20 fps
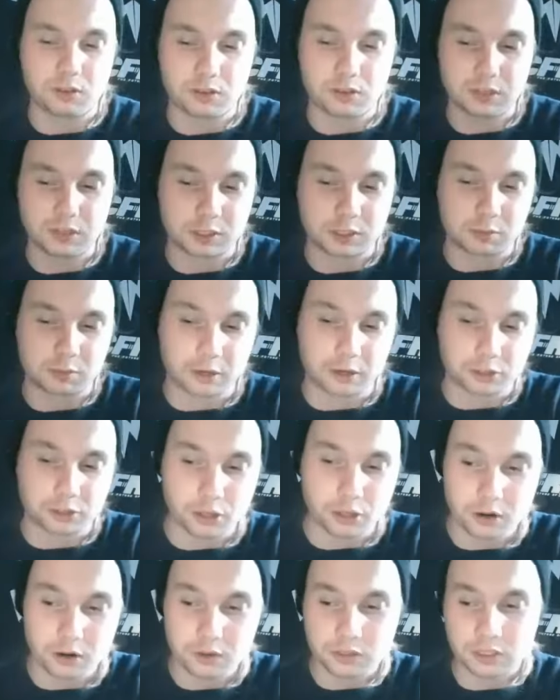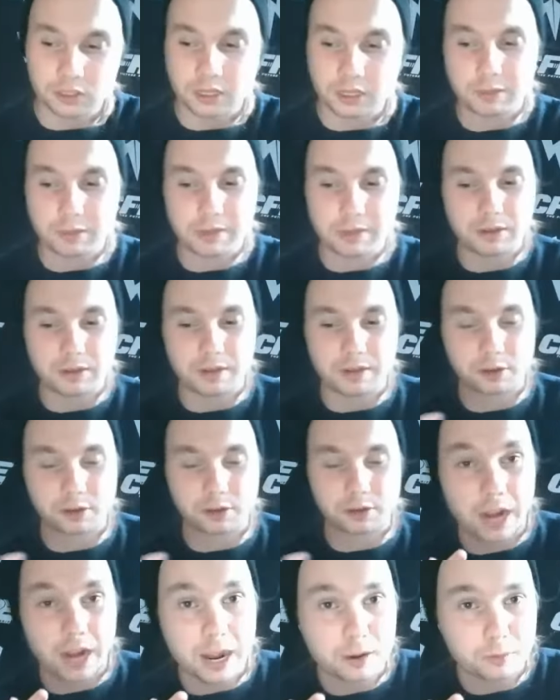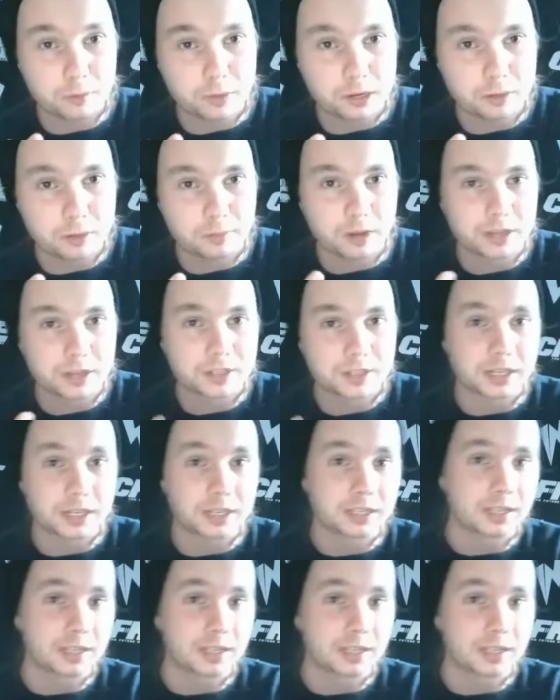do these small shows, and then maybe you have a crowd when you're busking,